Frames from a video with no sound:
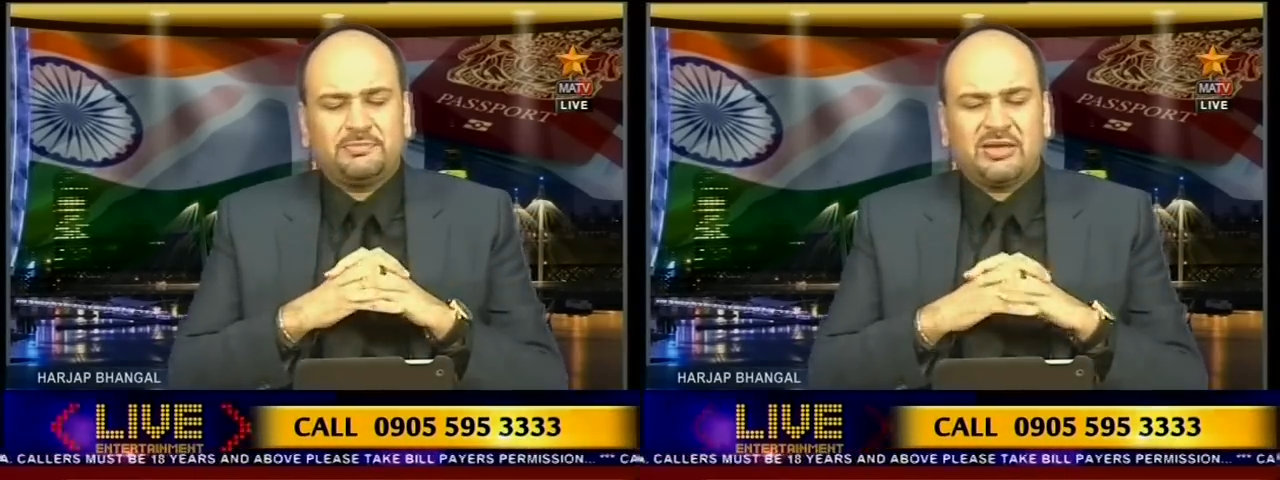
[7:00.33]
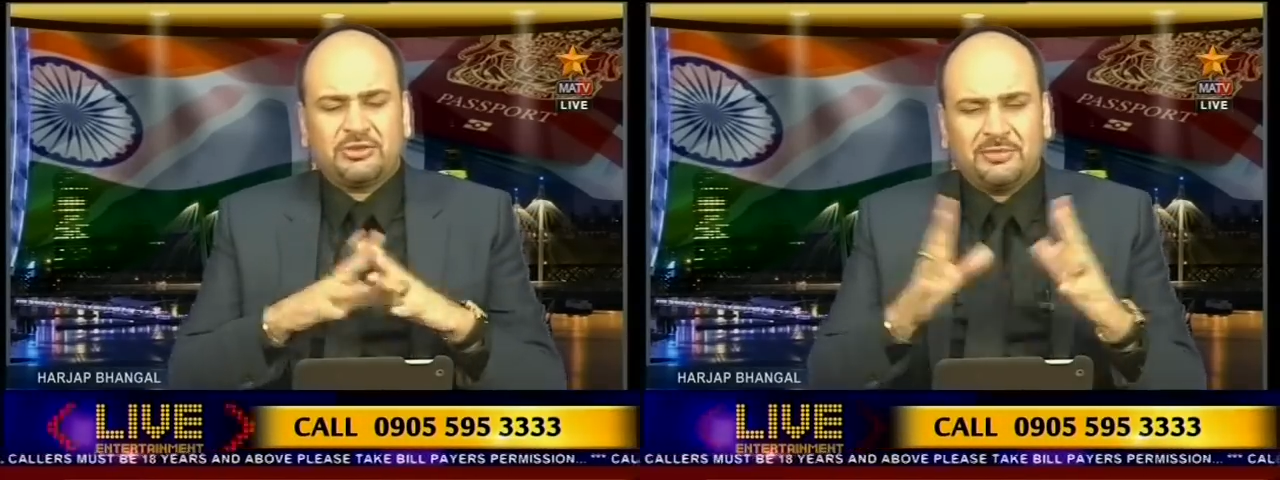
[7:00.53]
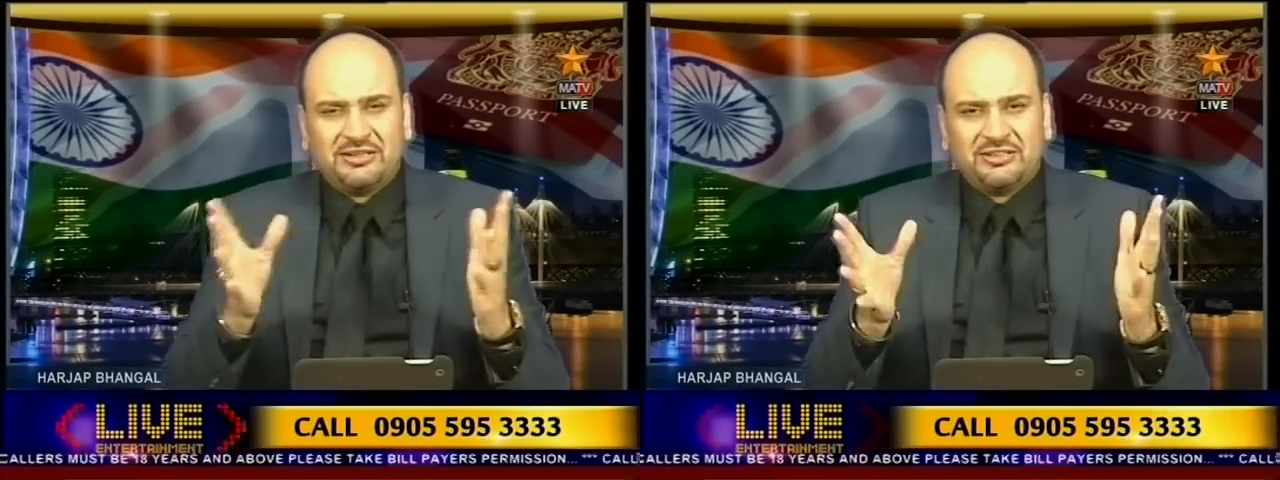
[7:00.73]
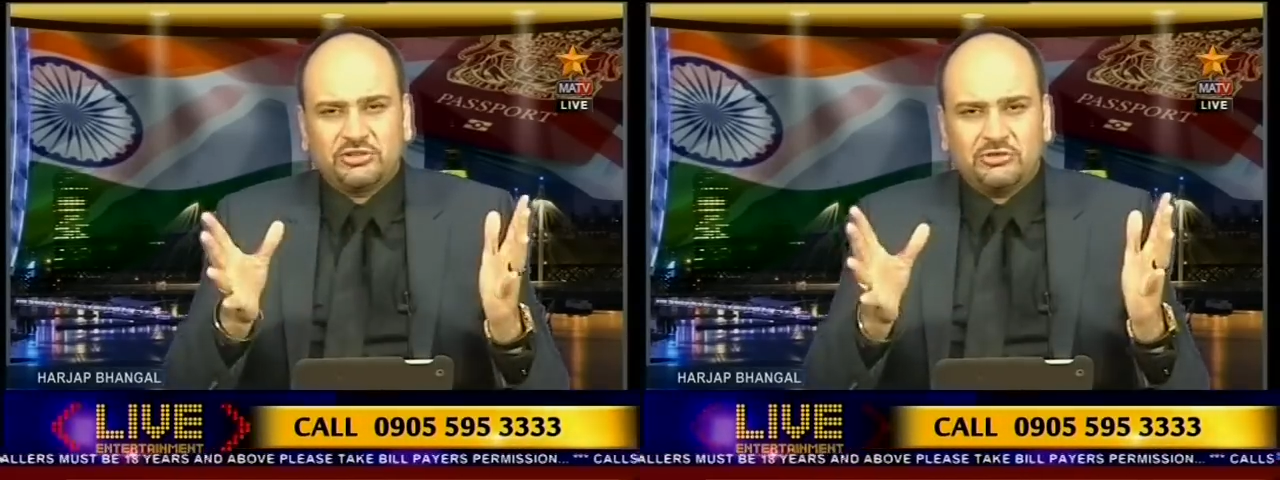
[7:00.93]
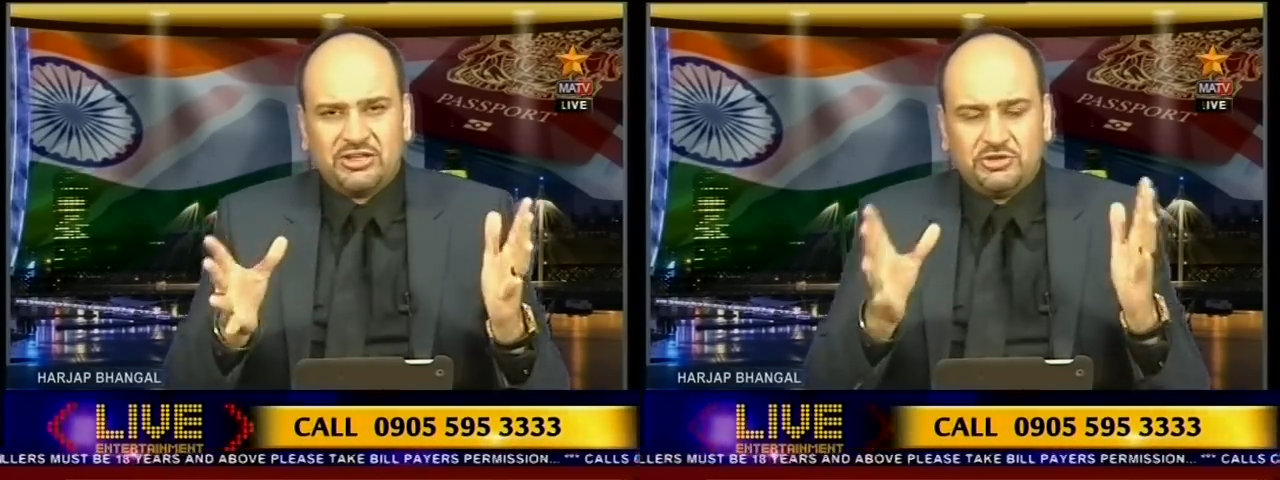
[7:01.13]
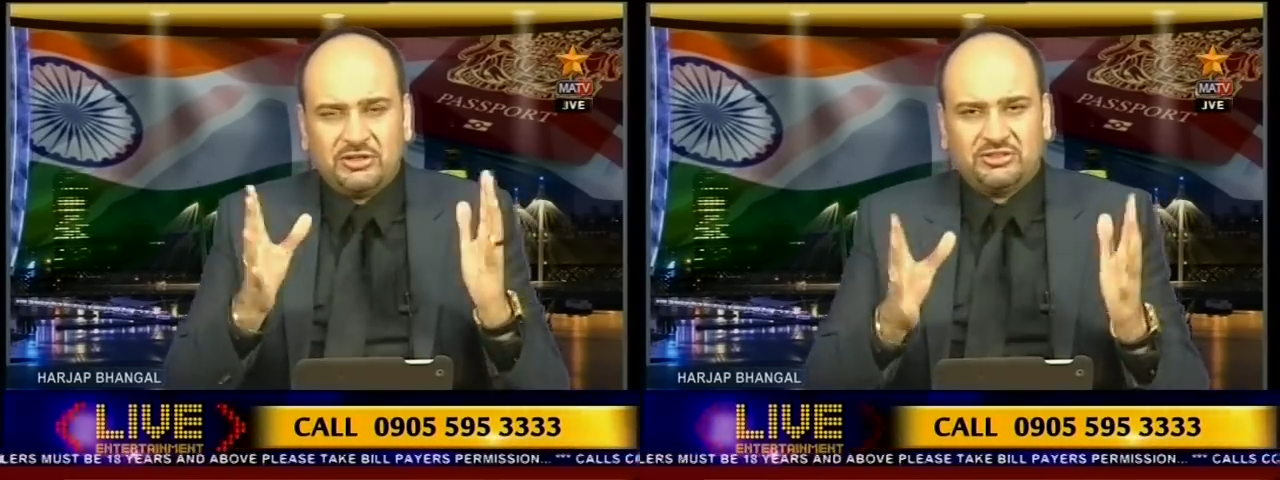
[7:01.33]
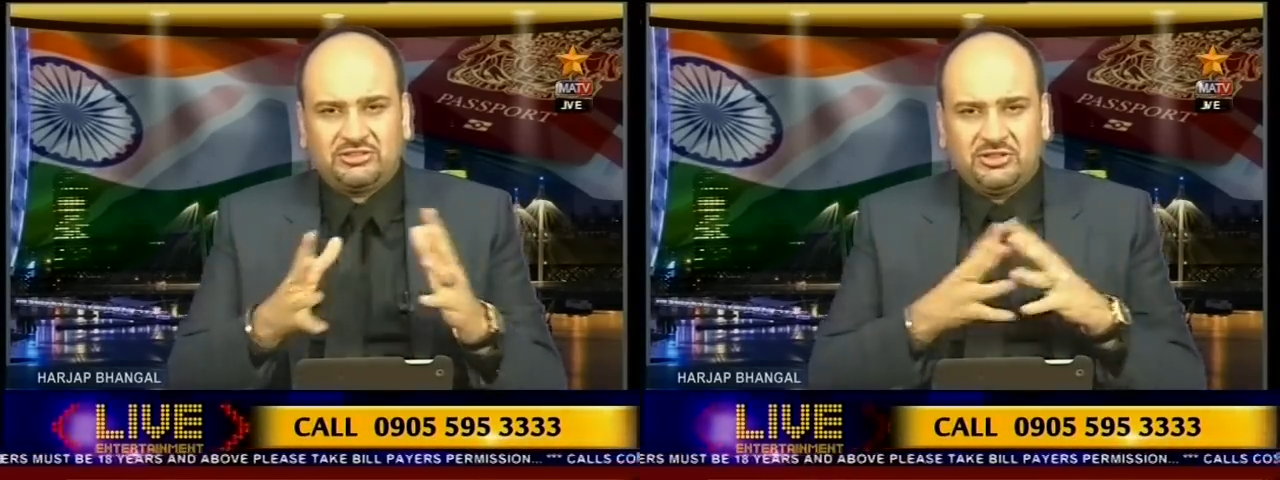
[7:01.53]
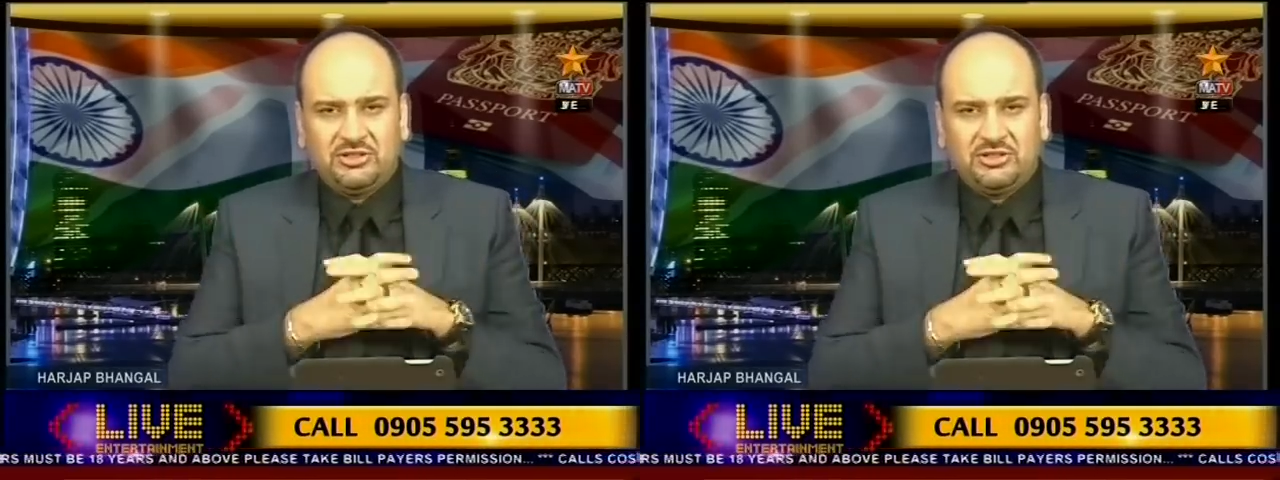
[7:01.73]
mathematics graduates.